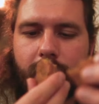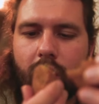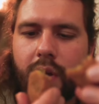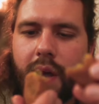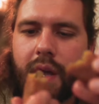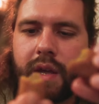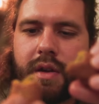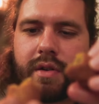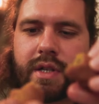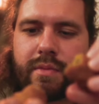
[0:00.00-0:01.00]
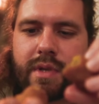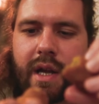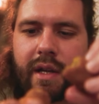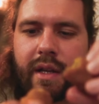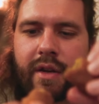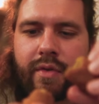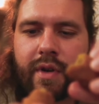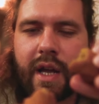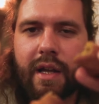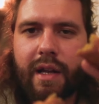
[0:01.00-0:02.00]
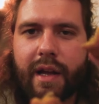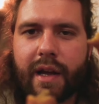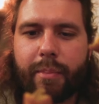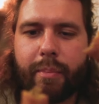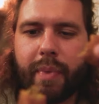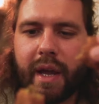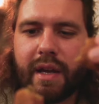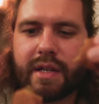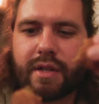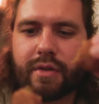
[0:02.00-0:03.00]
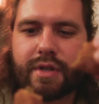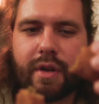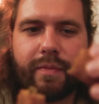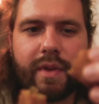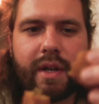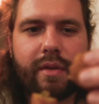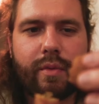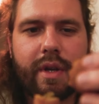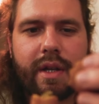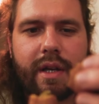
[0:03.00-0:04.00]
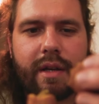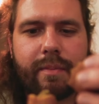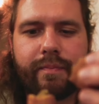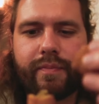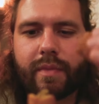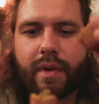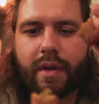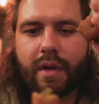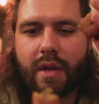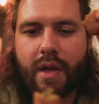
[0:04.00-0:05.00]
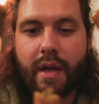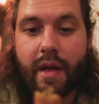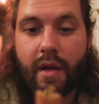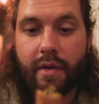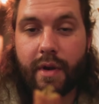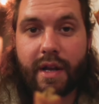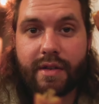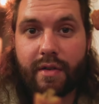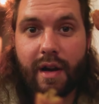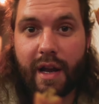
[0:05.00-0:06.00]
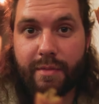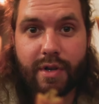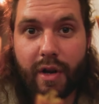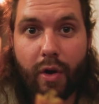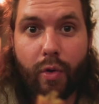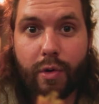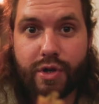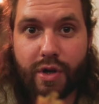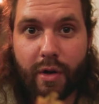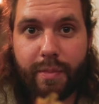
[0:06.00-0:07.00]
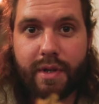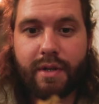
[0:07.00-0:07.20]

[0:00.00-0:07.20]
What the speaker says: Okay, here seems like they create like a paste or something with the rice or clams like all chopped.